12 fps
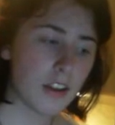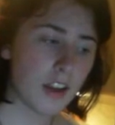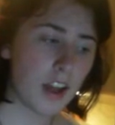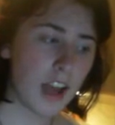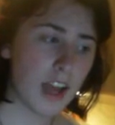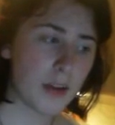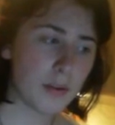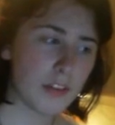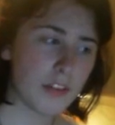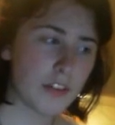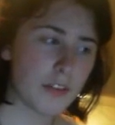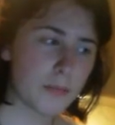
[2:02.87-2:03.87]
I
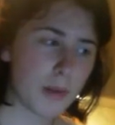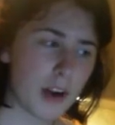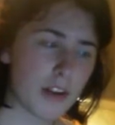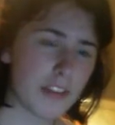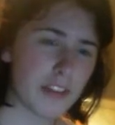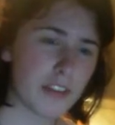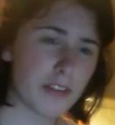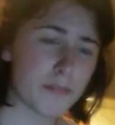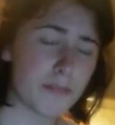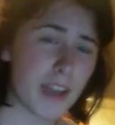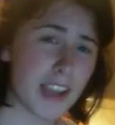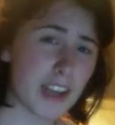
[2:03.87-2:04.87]
was part of this
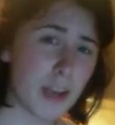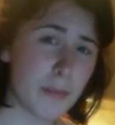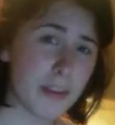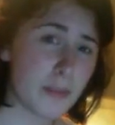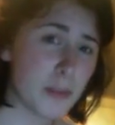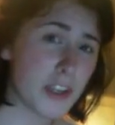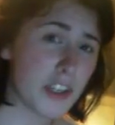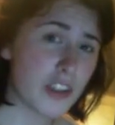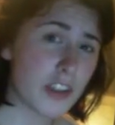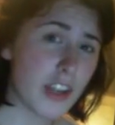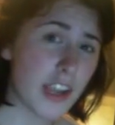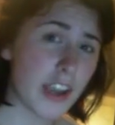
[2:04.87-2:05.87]
economic
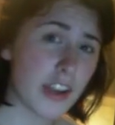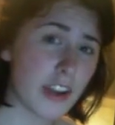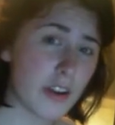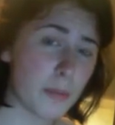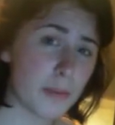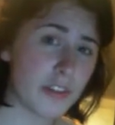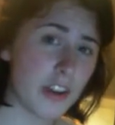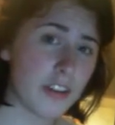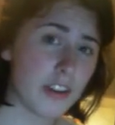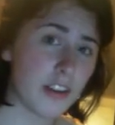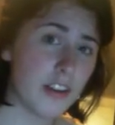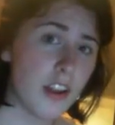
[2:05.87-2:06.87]
simulation, and I
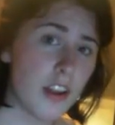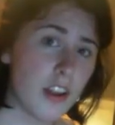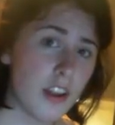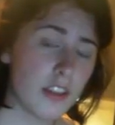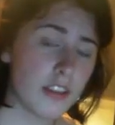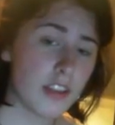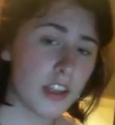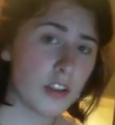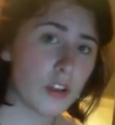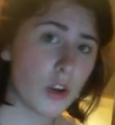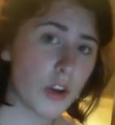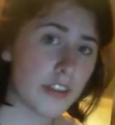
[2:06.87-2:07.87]
represented the
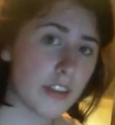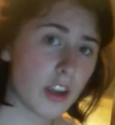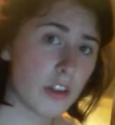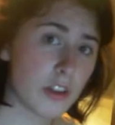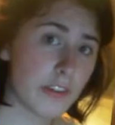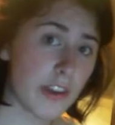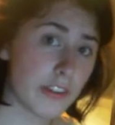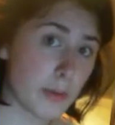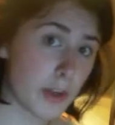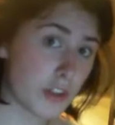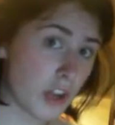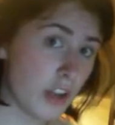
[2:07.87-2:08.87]
glorious country of
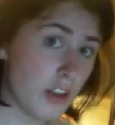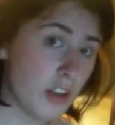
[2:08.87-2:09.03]
Azerbaijan.